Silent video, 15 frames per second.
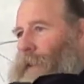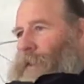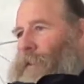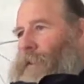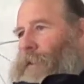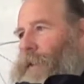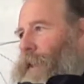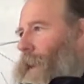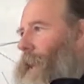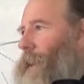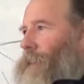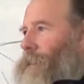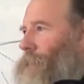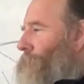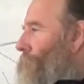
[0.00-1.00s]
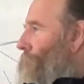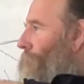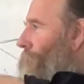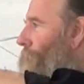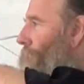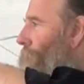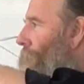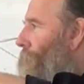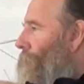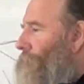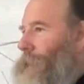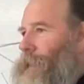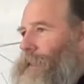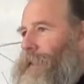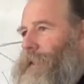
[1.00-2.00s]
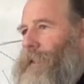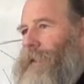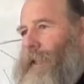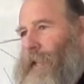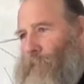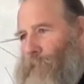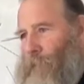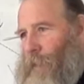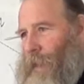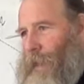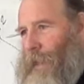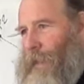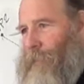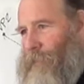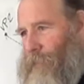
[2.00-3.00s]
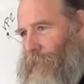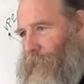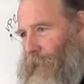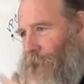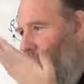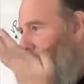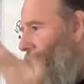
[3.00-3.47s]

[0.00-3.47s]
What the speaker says: the corner of the house is not 90 degrees, it just gets wider, like